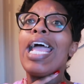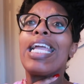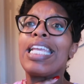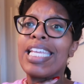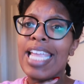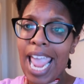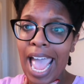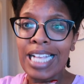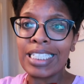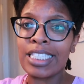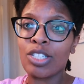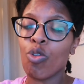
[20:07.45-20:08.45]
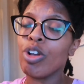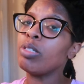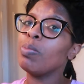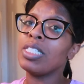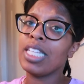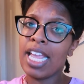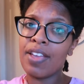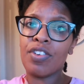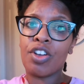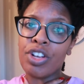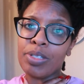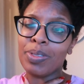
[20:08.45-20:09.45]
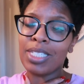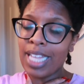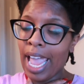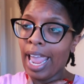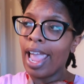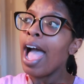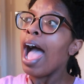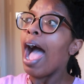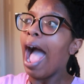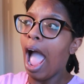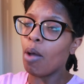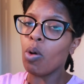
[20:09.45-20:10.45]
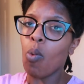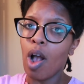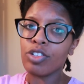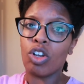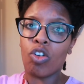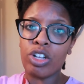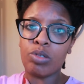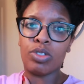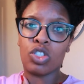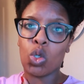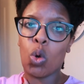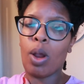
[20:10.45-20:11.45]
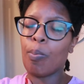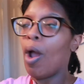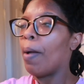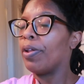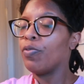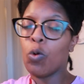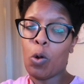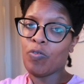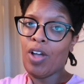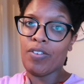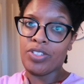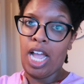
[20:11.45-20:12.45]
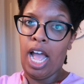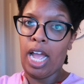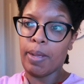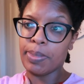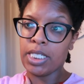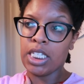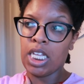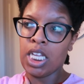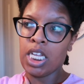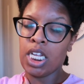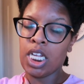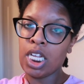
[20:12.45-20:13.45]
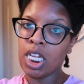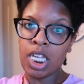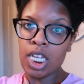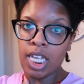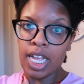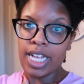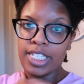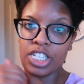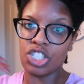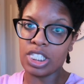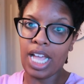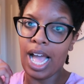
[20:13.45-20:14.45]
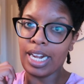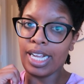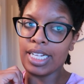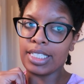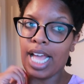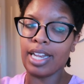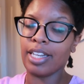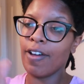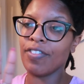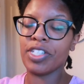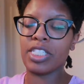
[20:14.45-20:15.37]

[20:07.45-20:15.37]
And yes, Christmas Eve and Christmas Day, I will watch A Christmas Story probably four or five times. Because that's just how it is. I love